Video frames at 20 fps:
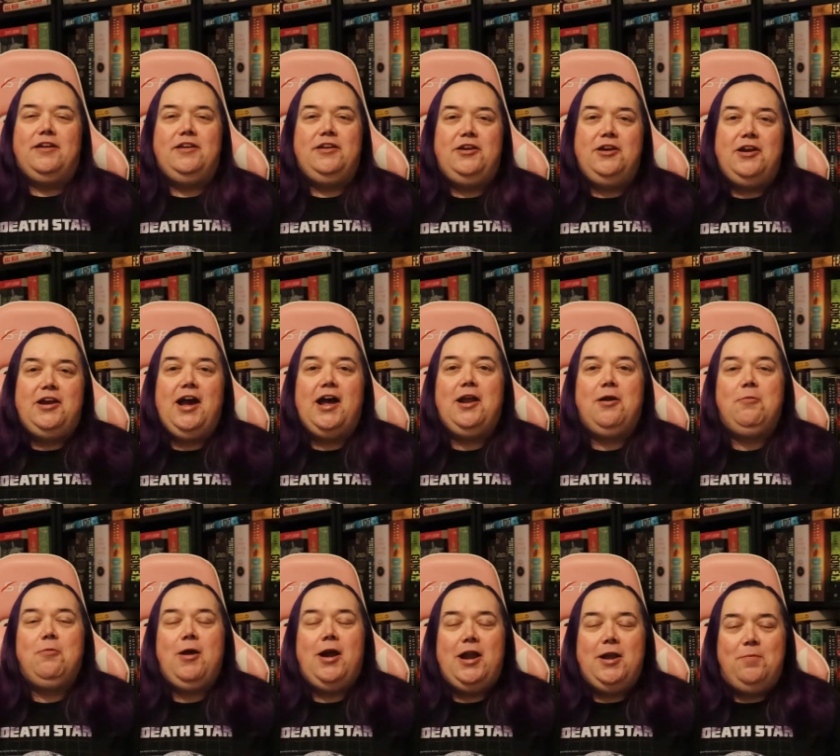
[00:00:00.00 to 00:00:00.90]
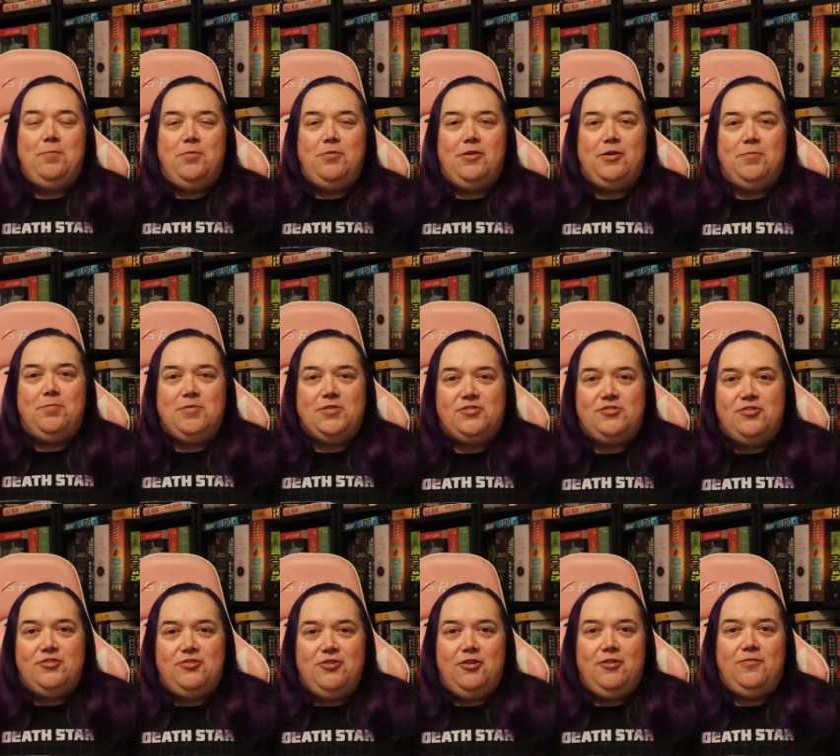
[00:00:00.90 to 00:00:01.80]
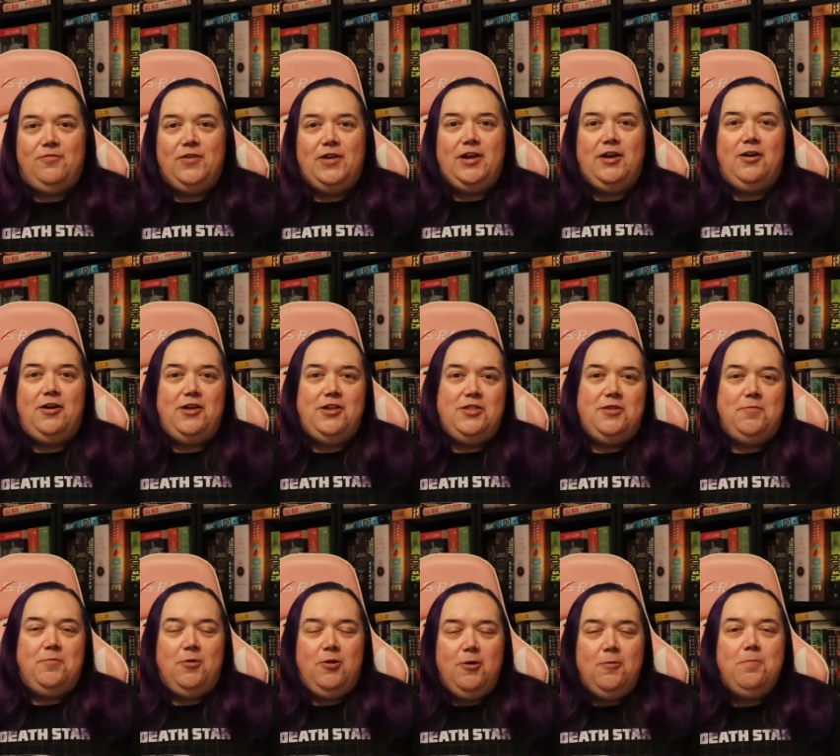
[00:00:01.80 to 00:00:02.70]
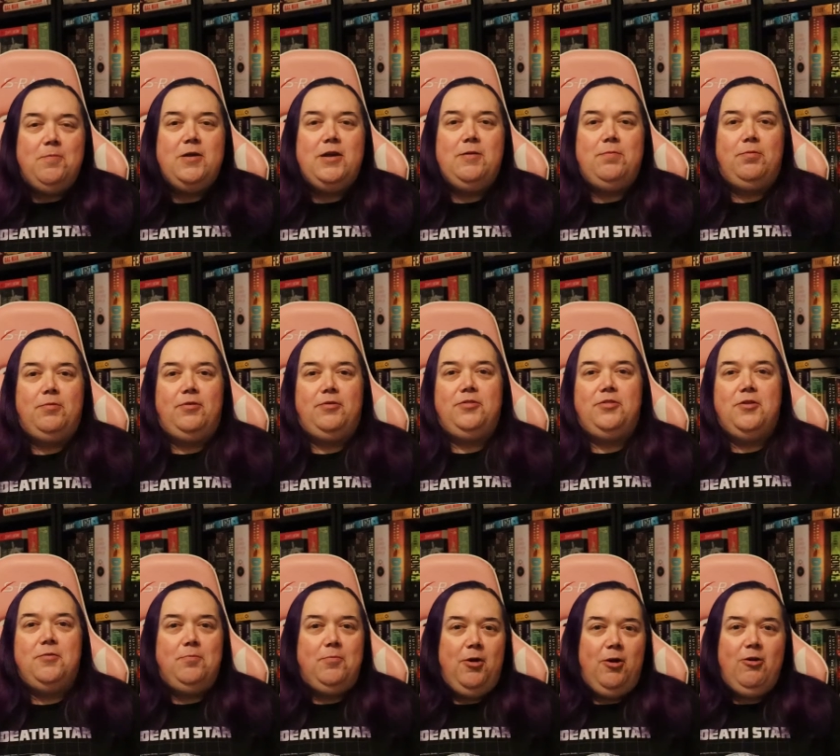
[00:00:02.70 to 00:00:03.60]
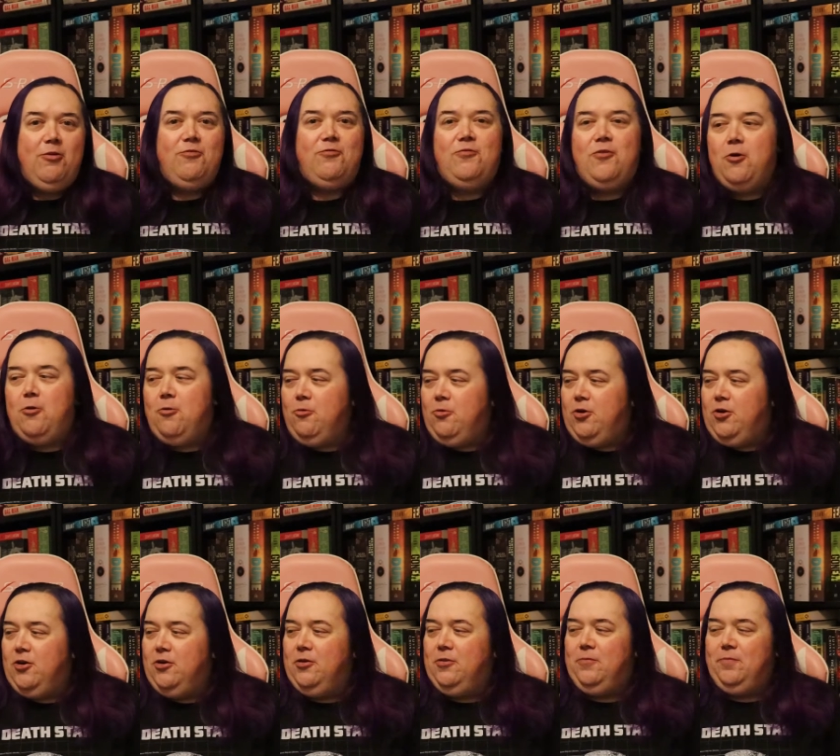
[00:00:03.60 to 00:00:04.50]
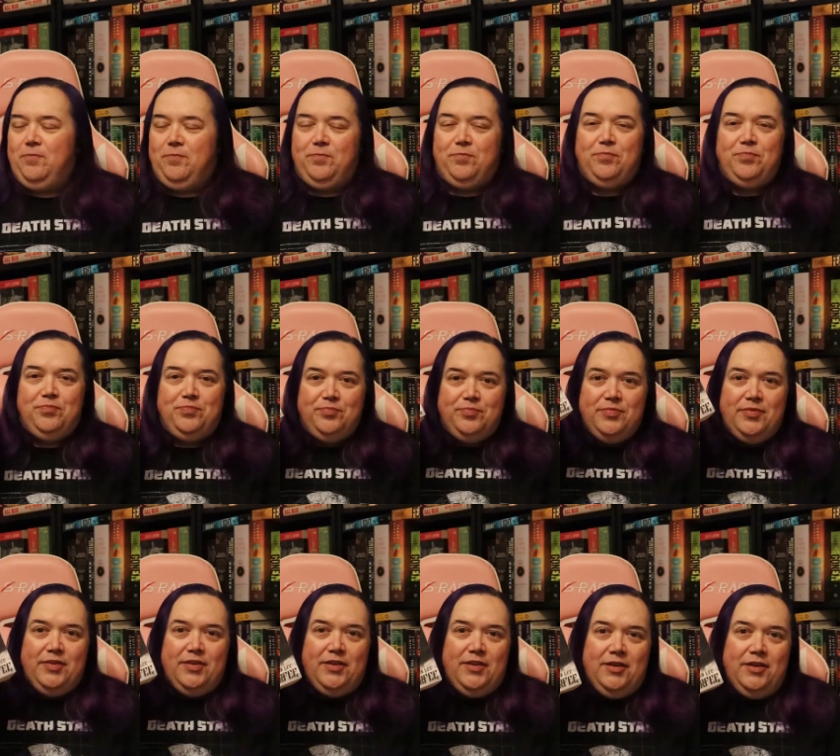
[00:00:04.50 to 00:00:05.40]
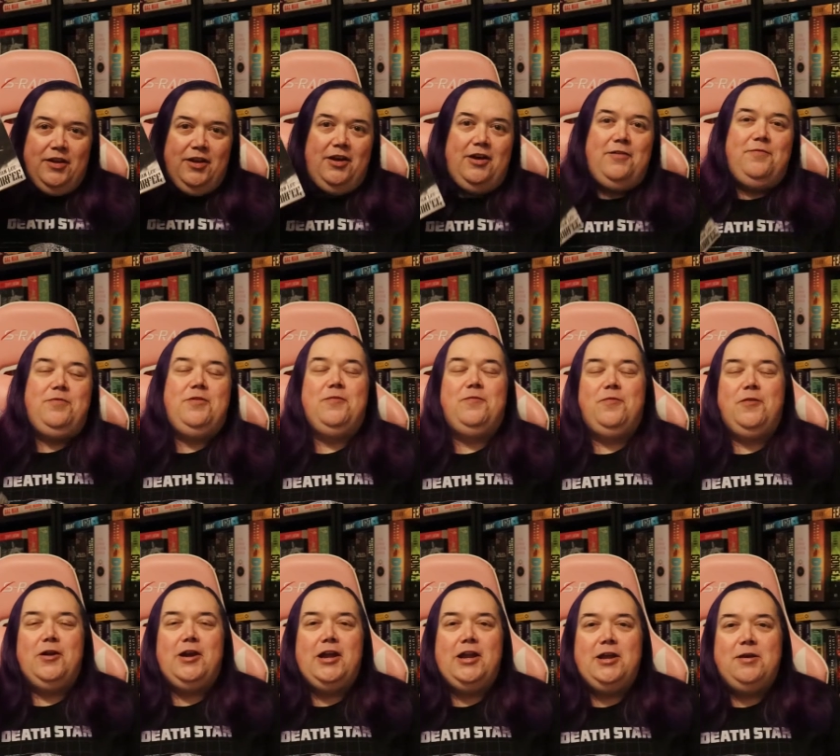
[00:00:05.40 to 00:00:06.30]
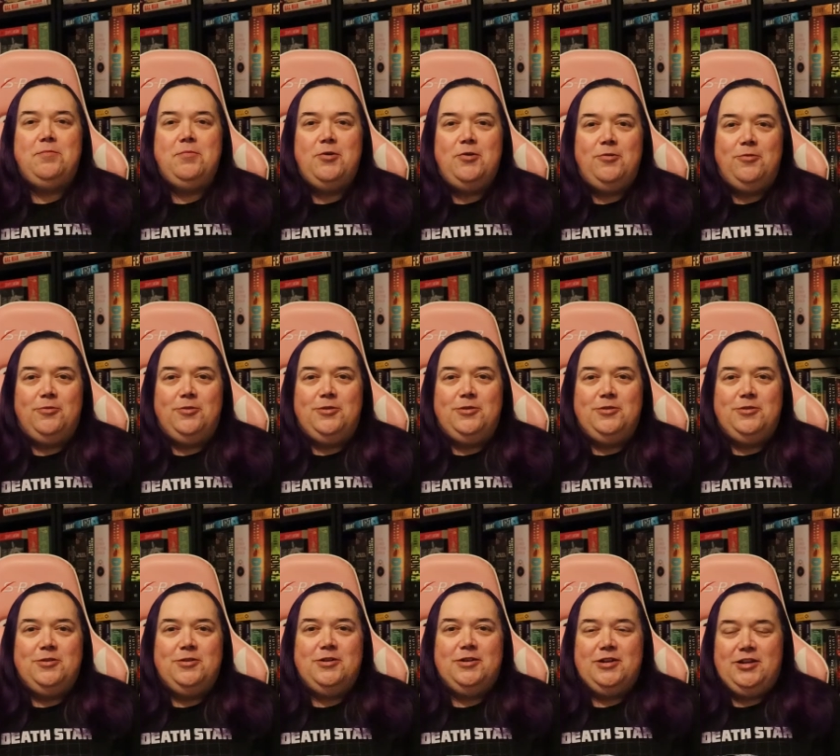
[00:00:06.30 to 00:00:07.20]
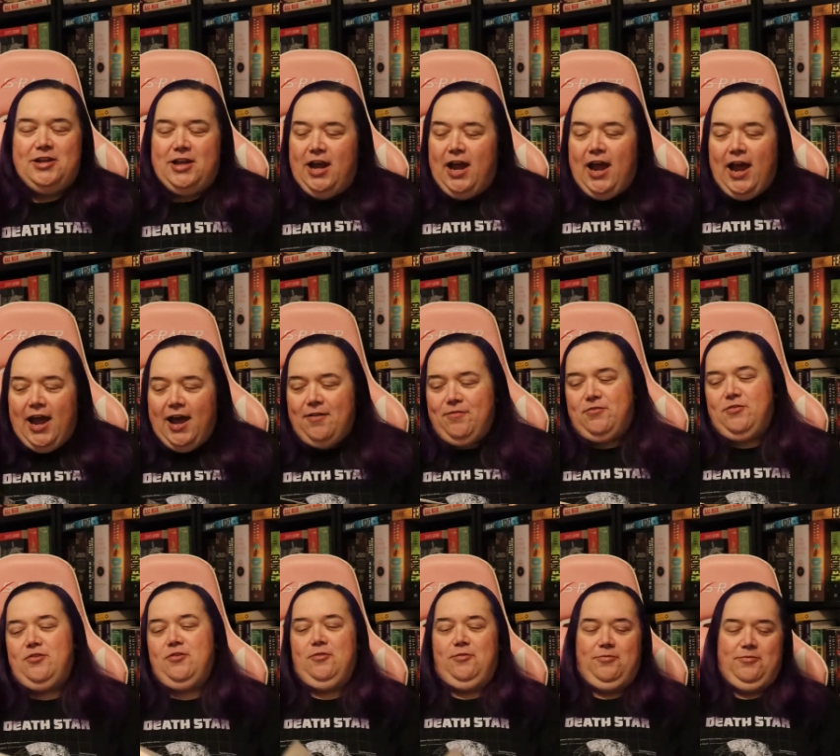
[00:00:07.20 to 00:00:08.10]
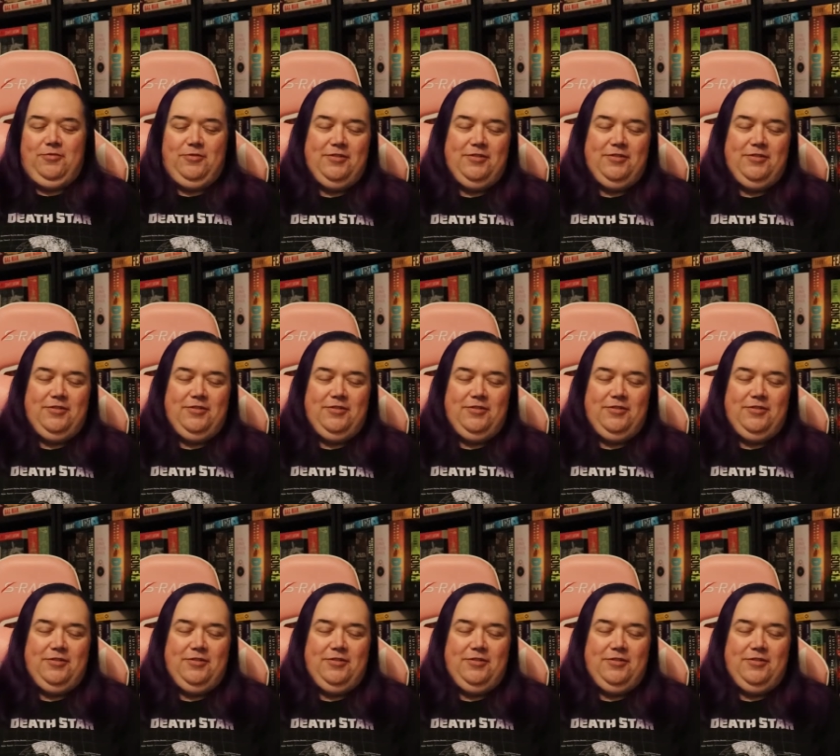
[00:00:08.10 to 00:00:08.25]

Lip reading: You got to write a book, Mr. Durfee, on the mer people, the mer folk of the Forgetting Moon. You have to.